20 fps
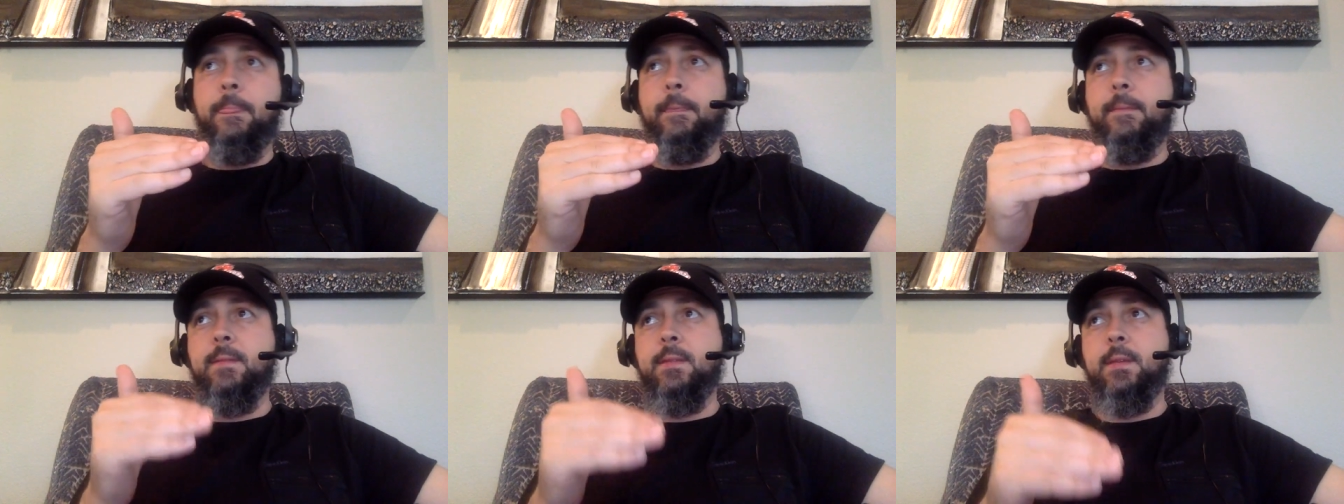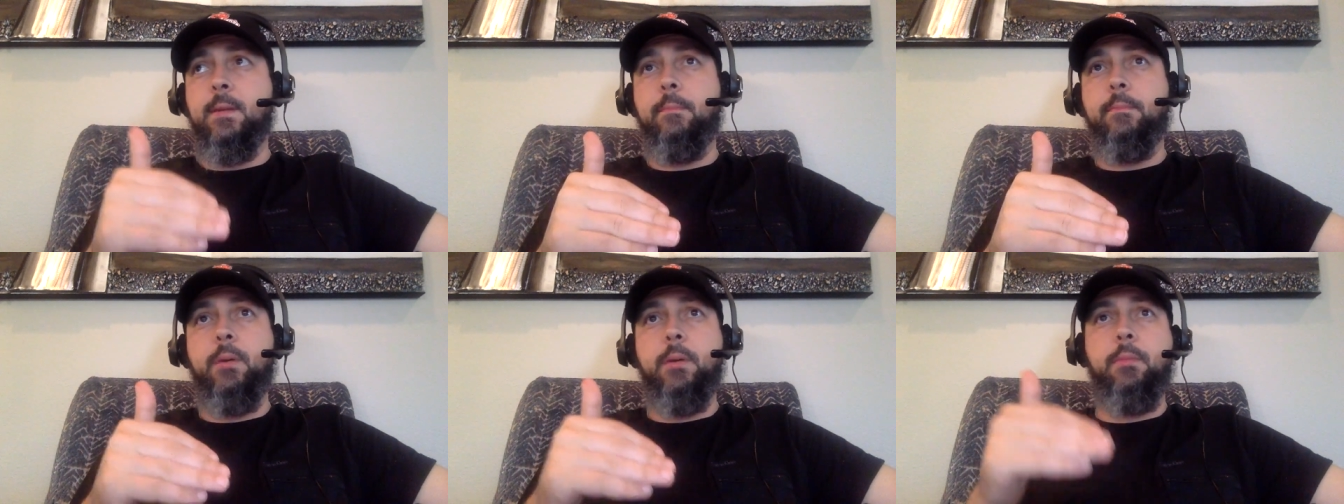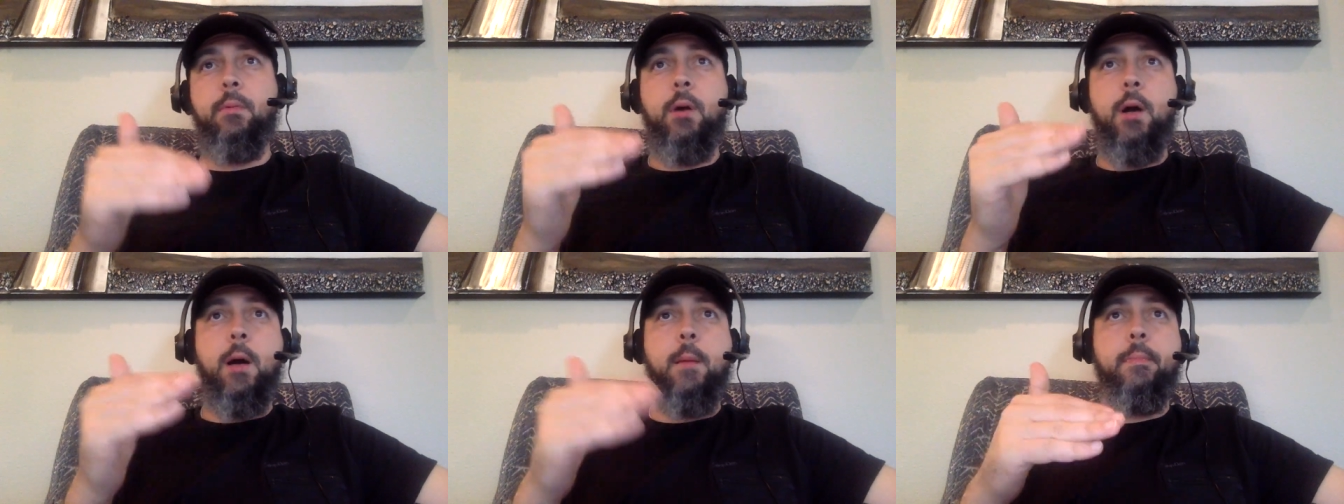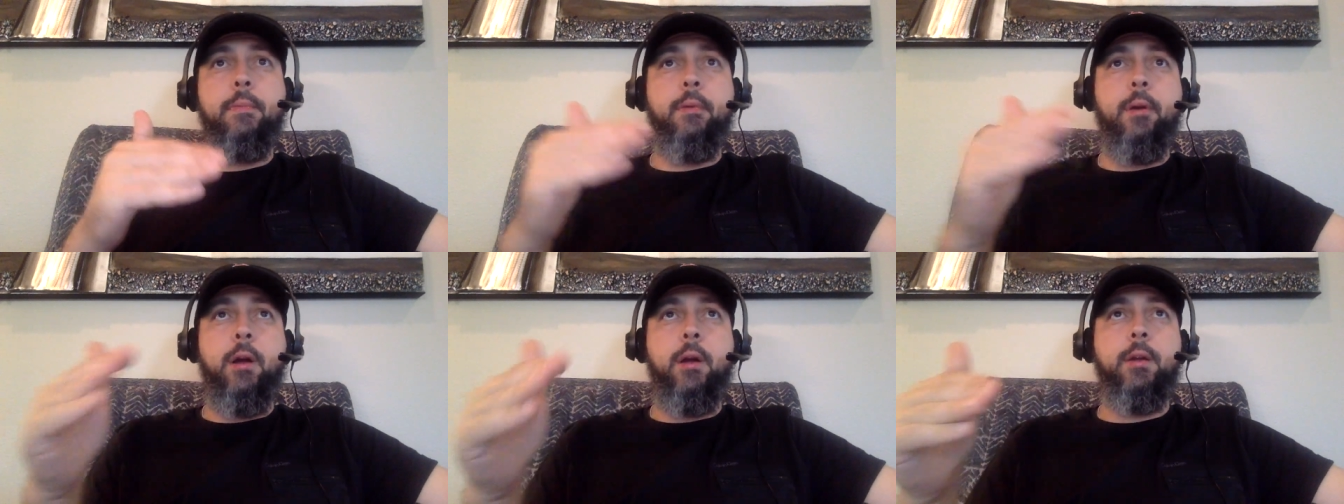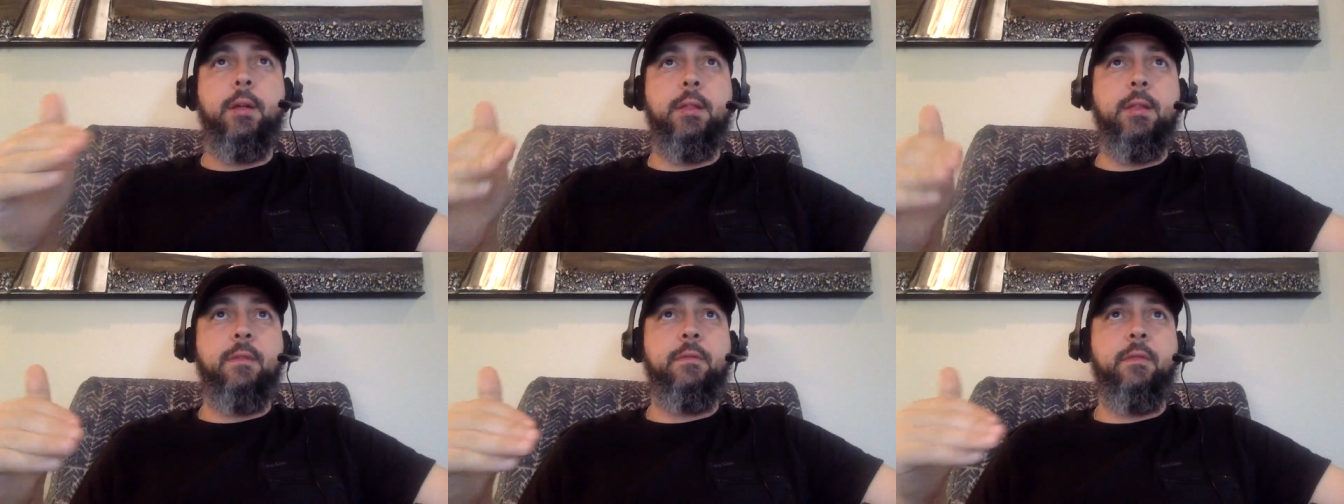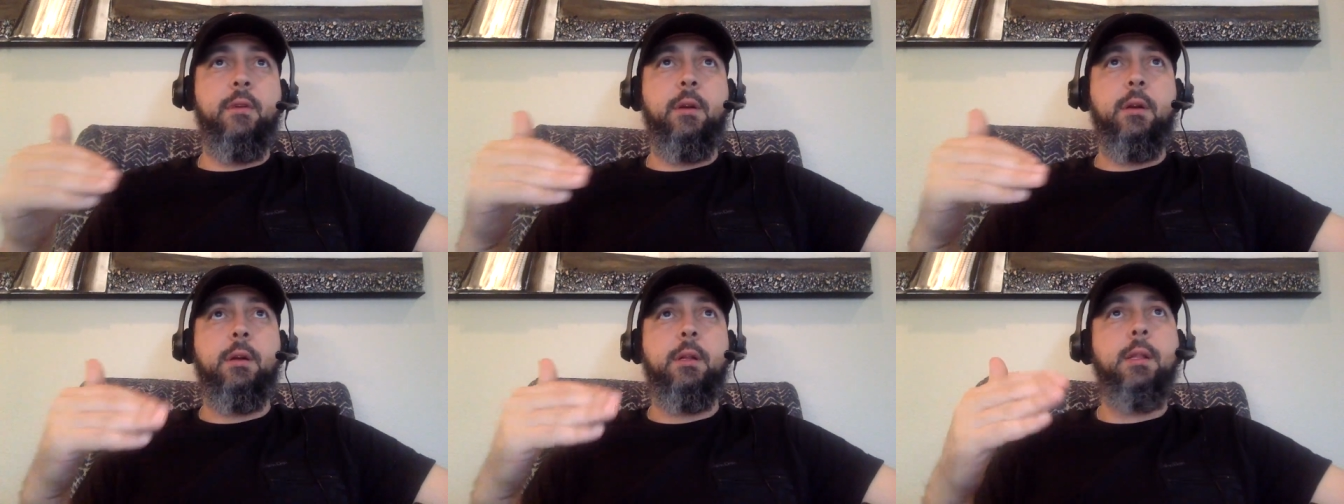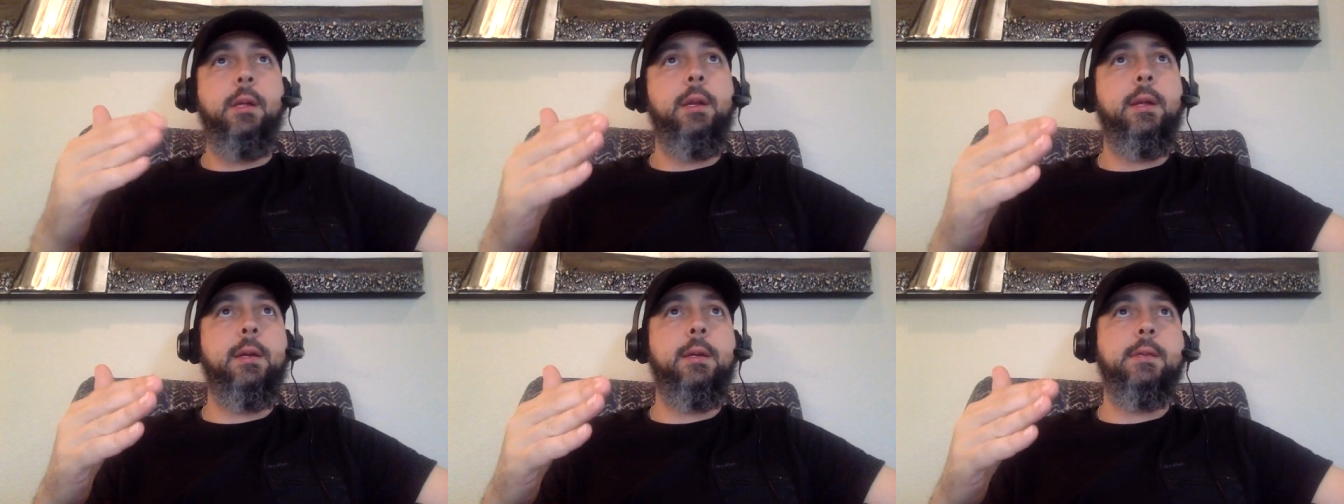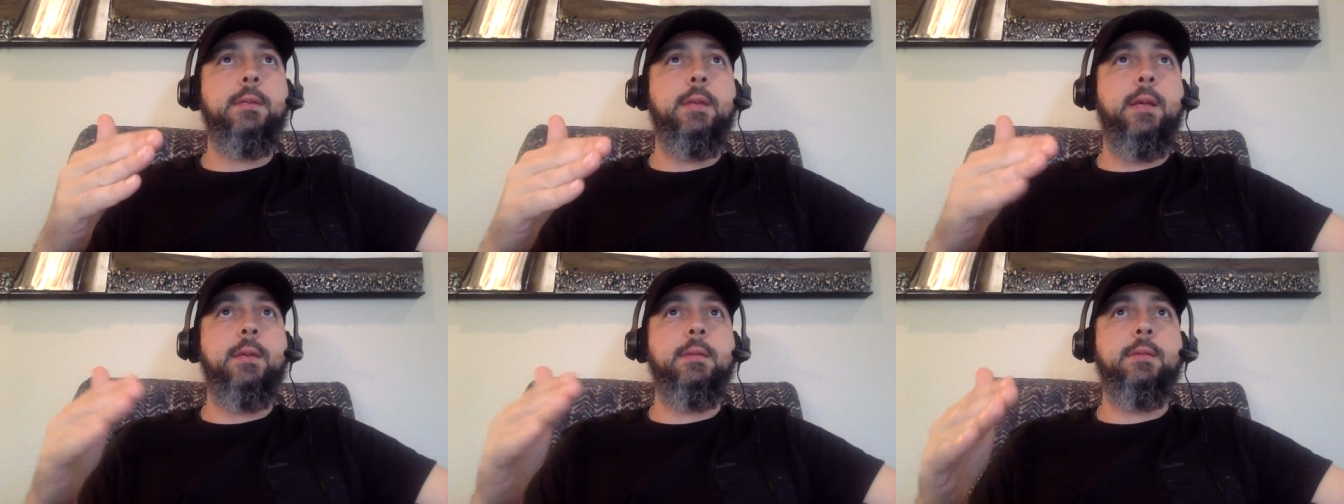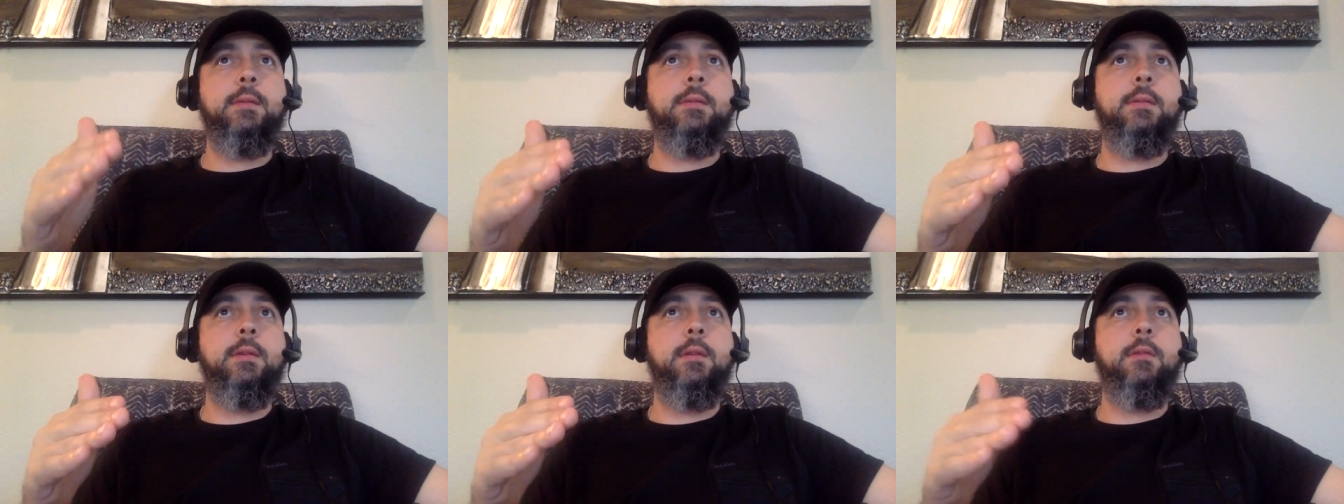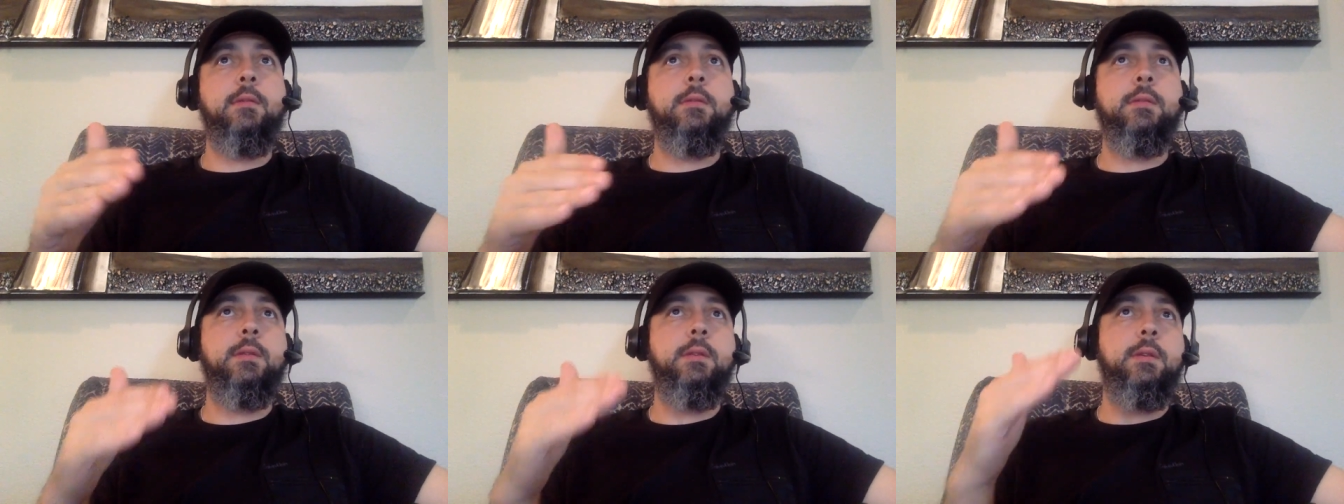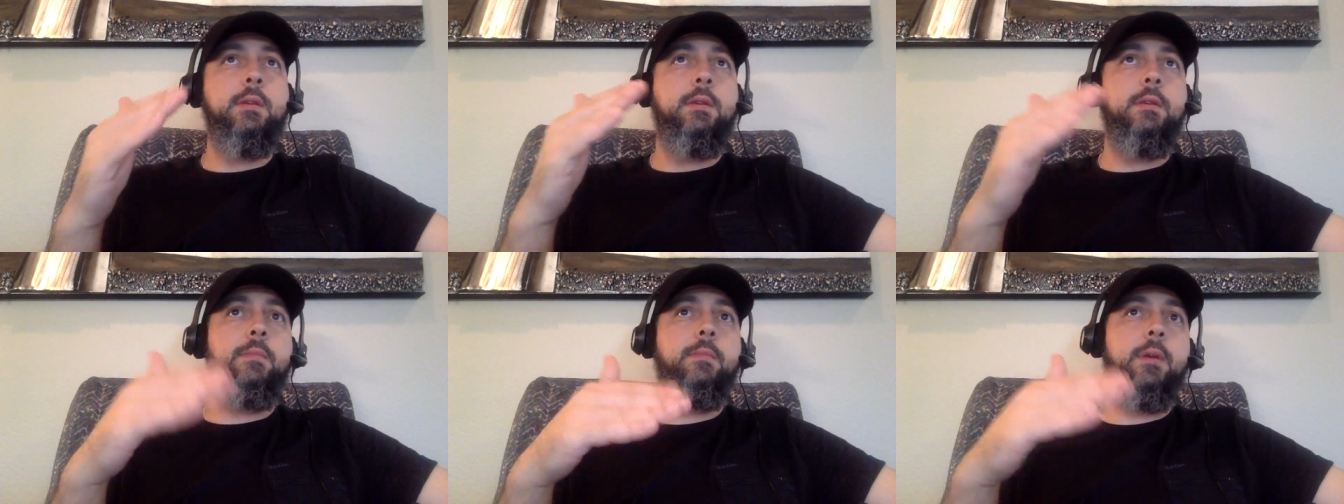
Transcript: some people hop around at different clinics as a C R C,